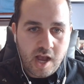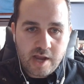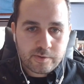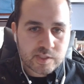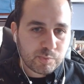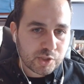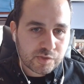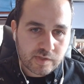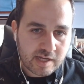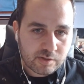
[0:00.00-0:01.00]
i always
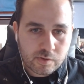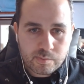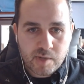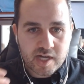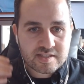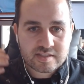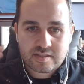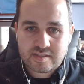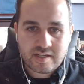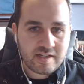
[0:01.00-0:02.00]
push for that growth mindset
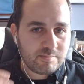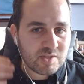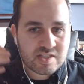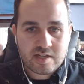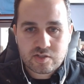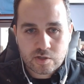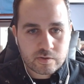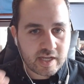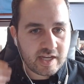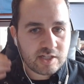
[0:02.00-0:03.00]
to say mistakes are
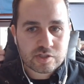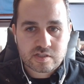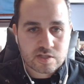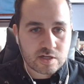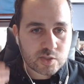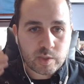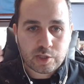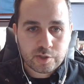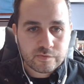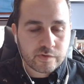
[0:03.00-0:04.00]
okay just as long as we learn